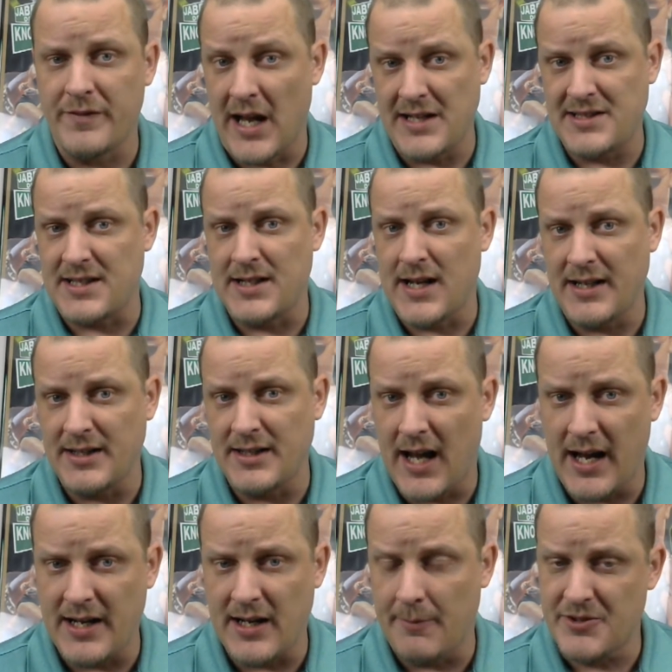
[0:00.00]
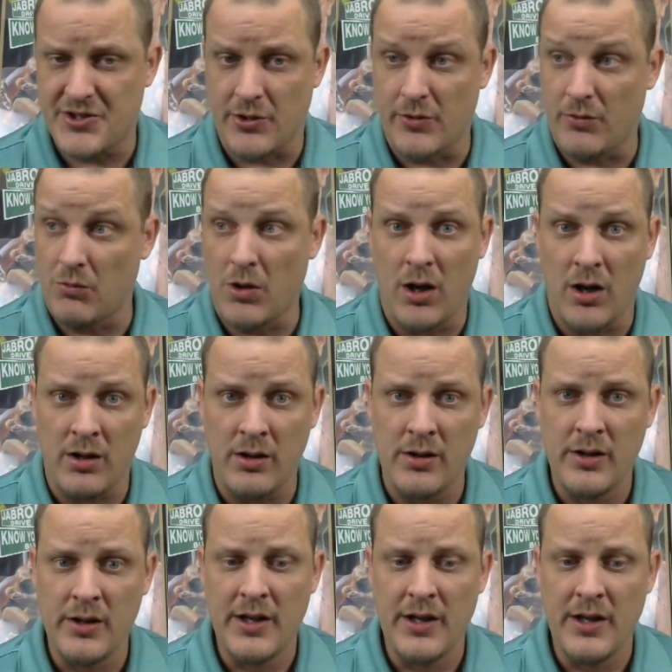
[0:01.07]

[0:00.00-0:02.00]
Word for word: 1999 episode of Raw